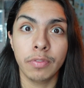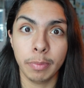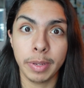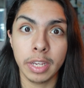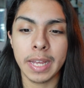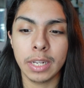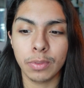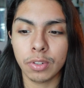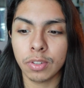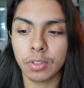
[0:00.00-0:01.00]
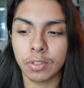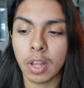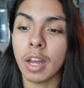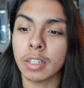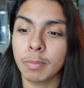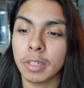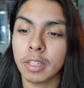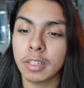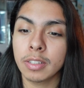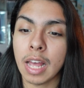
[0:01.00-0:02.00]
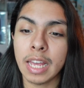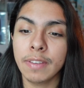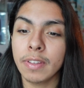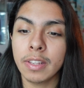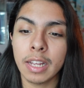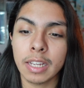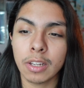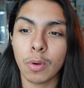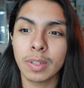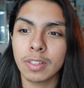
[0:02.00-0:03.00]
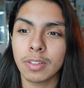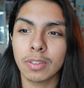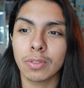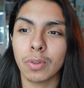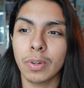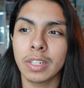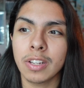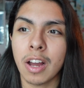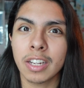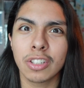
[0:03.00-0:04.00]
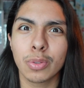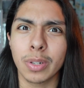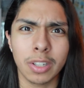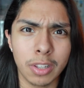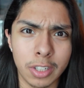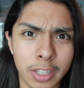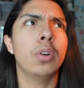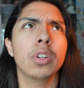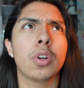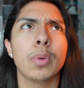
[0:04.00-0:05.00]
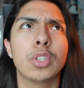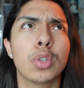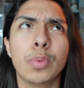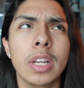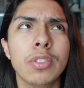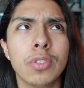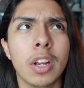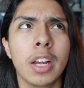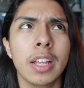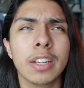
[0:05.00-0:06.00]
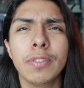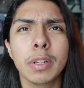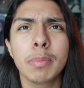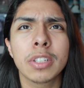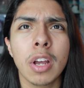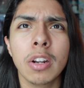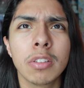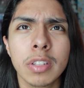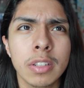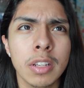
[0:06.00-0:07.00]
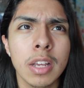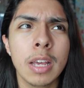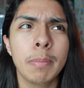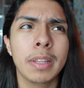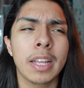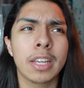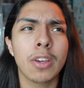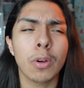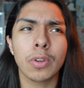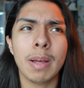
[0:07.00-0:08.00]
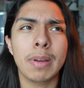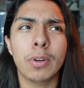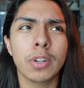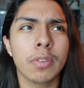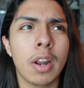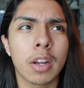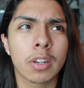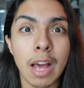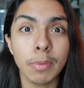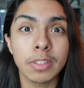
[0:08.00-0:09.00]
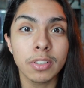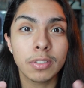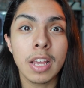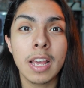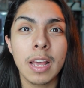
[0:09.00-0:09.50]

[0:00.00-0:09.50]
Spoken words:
for me, and it just sucked because even like going to the store and talking to a clerk, or going to a restaurant like a freaking McDonald's and being like, yo, you got my order wrong, that would just